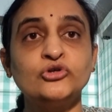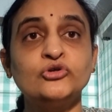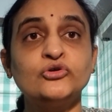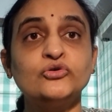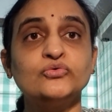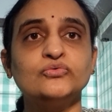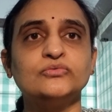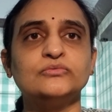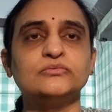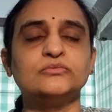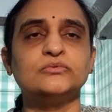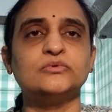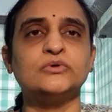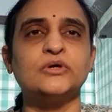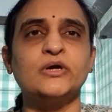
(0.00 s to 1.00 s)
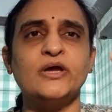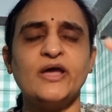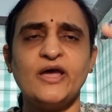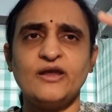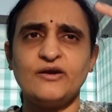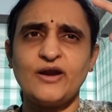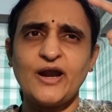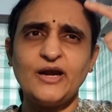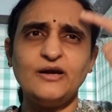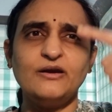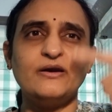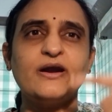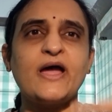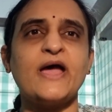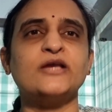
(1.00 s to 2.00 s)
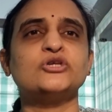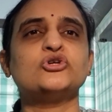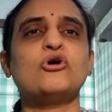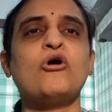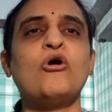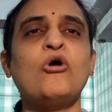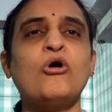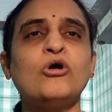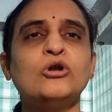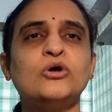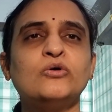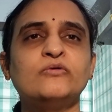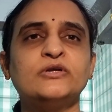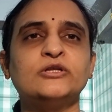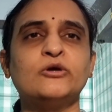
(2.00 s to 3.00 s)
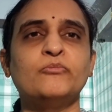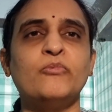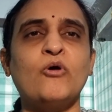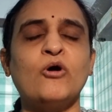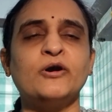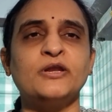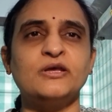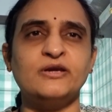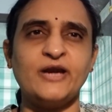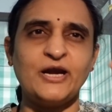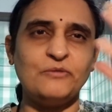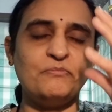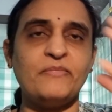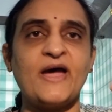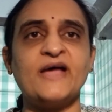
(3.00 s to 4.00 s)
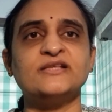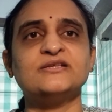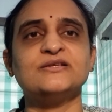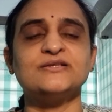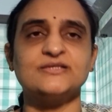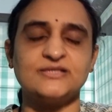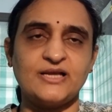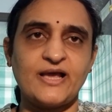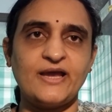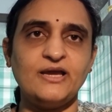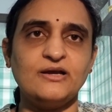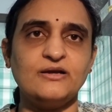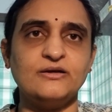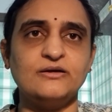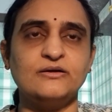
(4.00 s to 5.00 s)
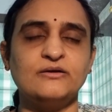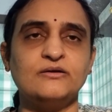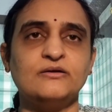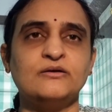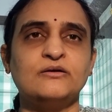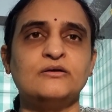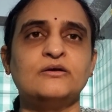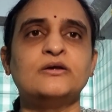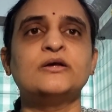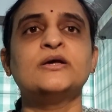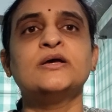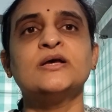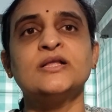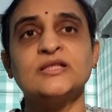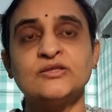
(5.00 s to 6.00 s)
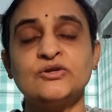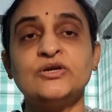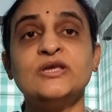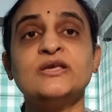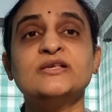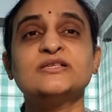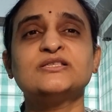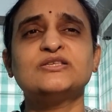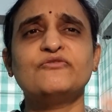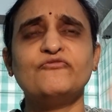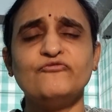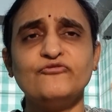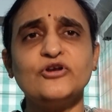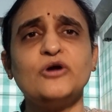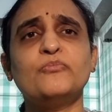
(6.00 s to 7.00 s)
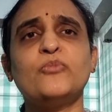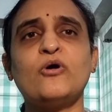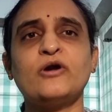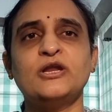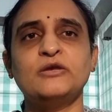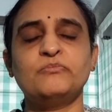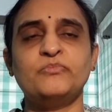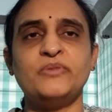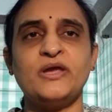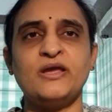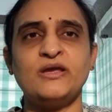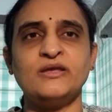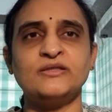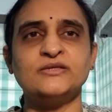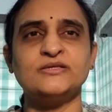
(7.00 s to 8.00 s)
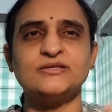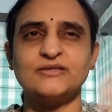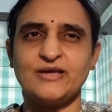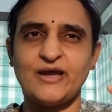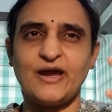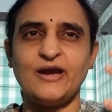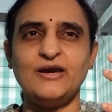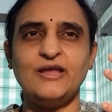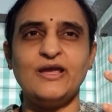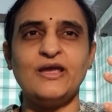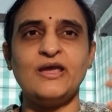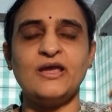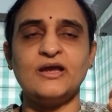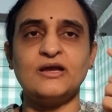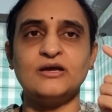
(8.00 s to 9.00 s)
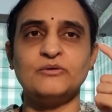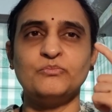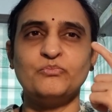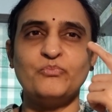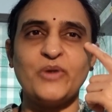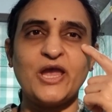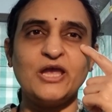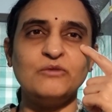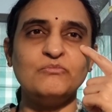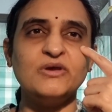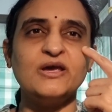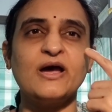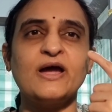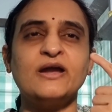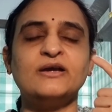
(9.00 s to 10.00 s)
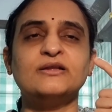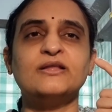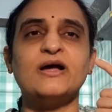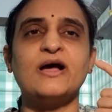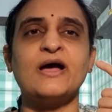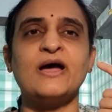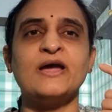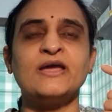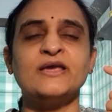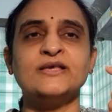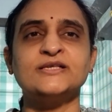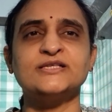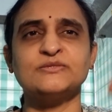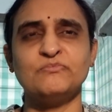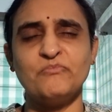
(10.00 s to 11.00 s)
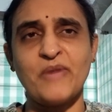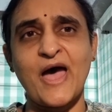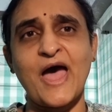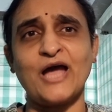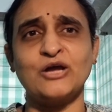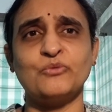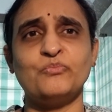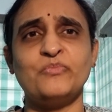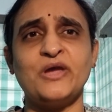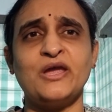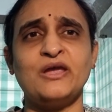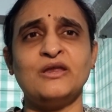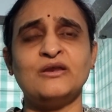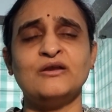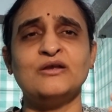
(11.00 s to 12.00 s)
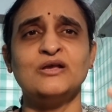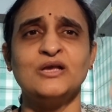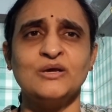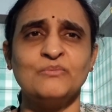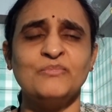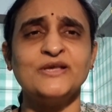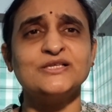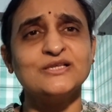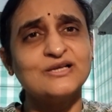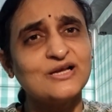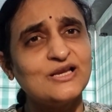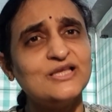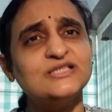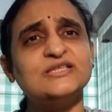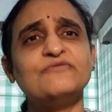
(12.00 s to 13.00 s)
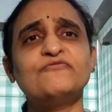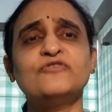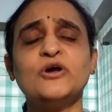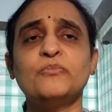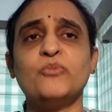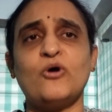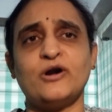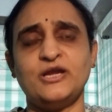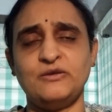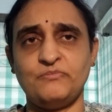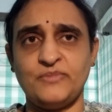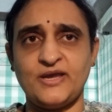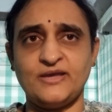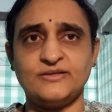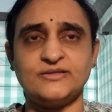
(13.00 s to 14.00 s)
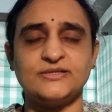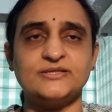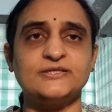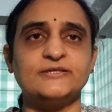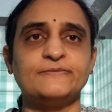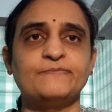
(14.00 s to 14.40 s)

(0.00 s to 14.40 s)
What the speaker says: 2. A red rash all over the body, red patches like. 3. Severe body pains, headache, pain behind the eyes, back pain, basically severe body pains.